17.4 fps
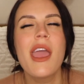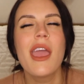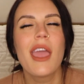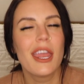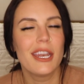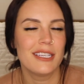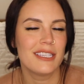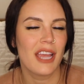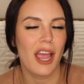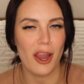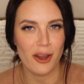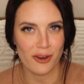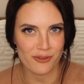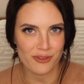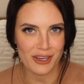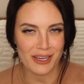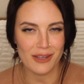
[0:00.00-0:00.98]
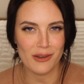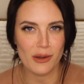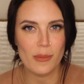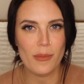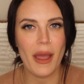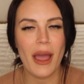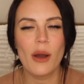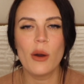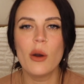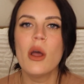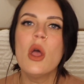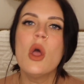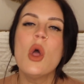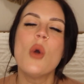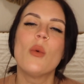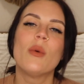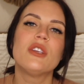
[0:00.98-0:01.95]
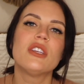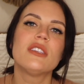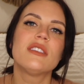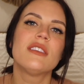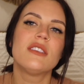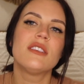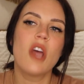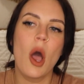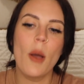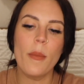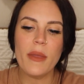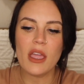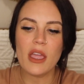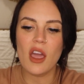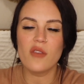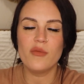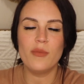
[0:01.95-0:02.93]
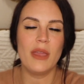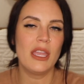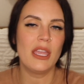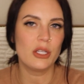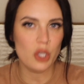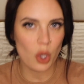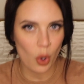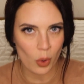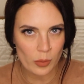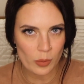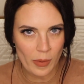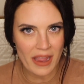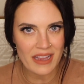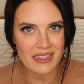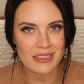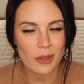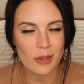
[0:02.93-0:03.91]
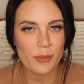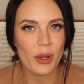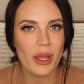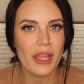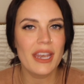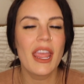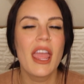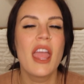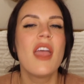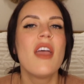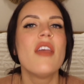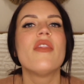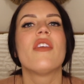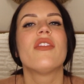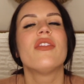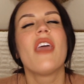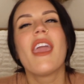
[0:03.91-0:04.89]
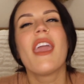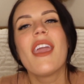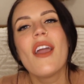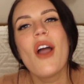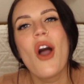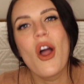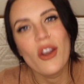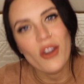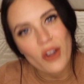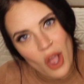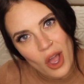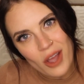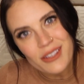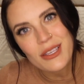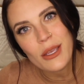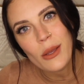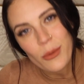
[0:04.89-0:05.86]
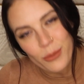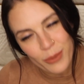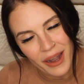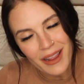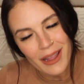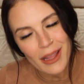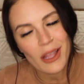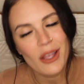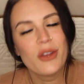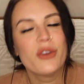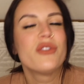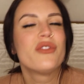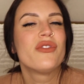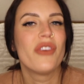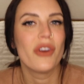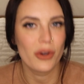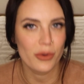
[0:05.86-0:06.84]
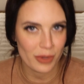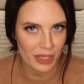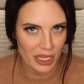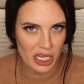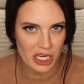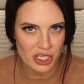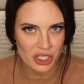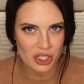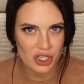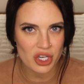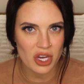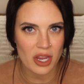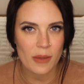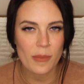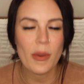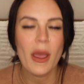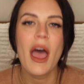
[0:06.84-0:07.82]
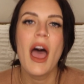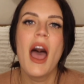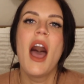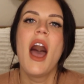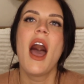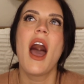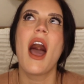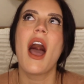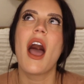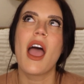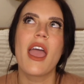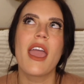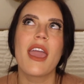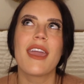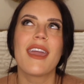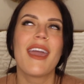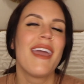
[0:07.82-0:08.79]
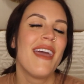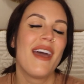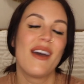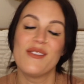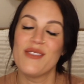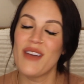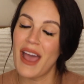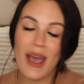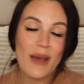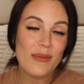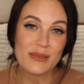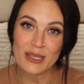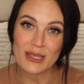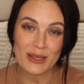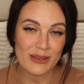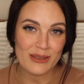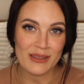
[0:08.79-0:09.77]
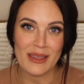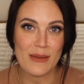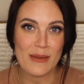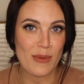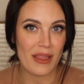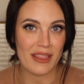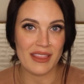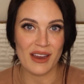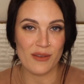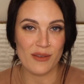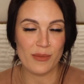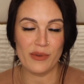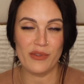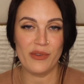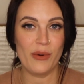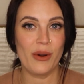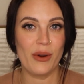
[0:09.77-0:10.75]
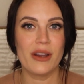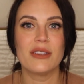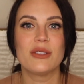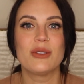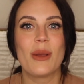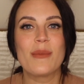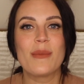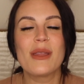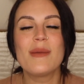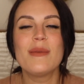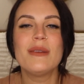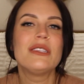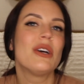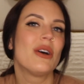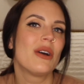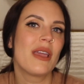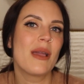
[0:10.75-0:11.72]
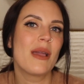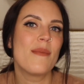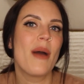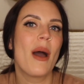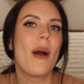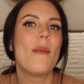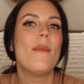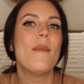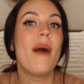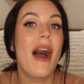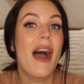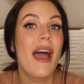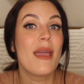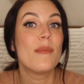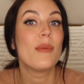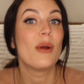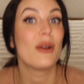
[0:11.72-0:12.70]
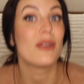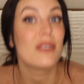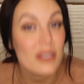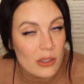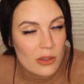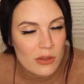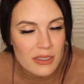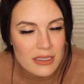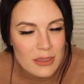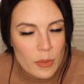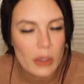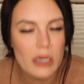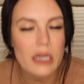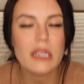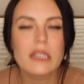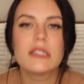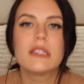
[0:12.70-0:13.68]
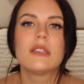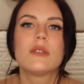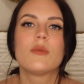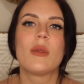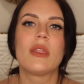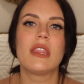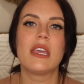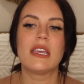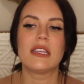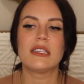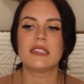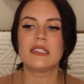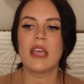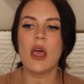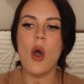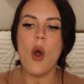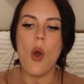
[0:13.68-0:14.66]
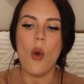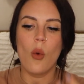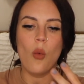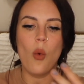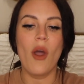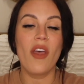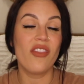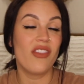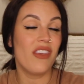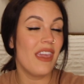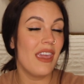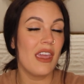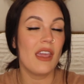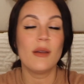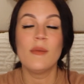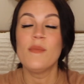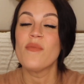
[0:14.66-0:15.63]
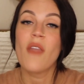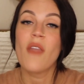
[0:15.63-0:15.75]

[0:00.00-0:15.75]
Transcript: an entire video about, which is the topic of being told by someone that they are not ready for a relationship. I have absolutely been there before, so I'm going to be talking about my personal experiences with this, what the